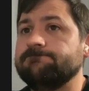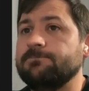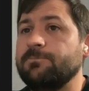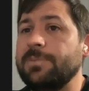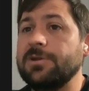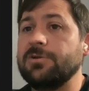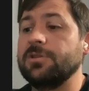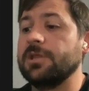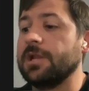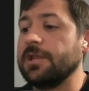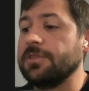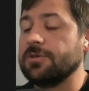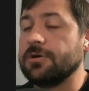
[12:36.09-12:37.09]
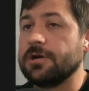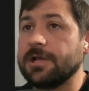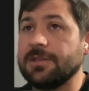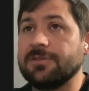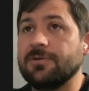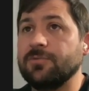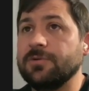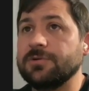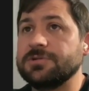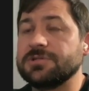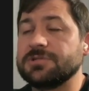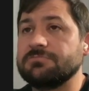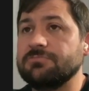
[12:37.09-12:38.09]
Better than I thought. I thought
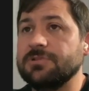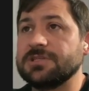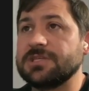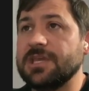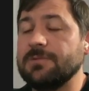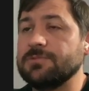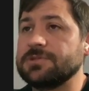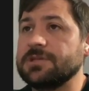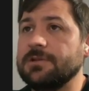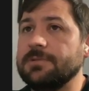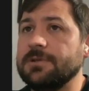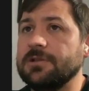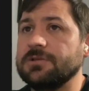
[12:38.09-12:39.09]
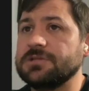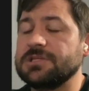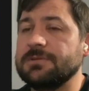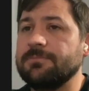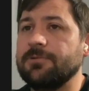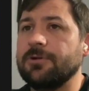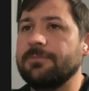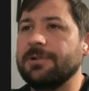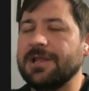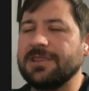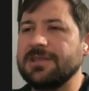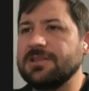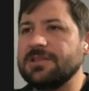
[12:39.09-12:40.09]
this game was going to be a little simpler, but I
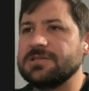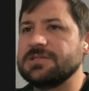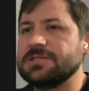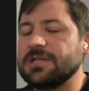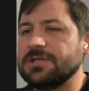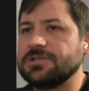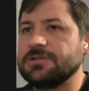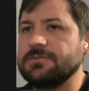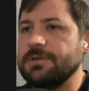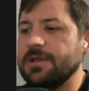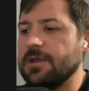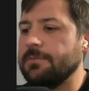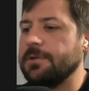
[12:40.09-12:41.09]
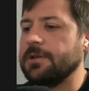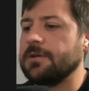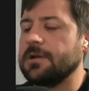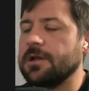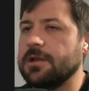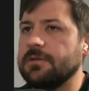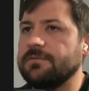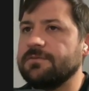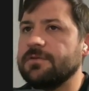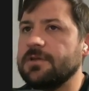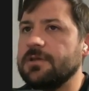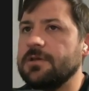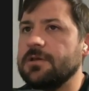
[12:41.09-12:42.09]
think this is actually becoming kind of
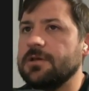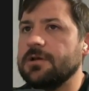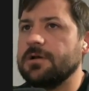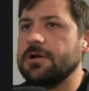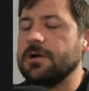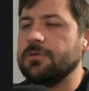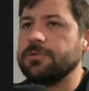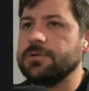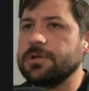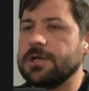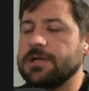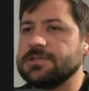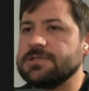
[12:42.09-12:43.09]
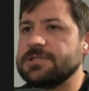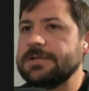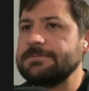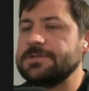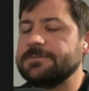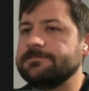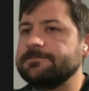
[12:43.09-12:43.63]
a real concept.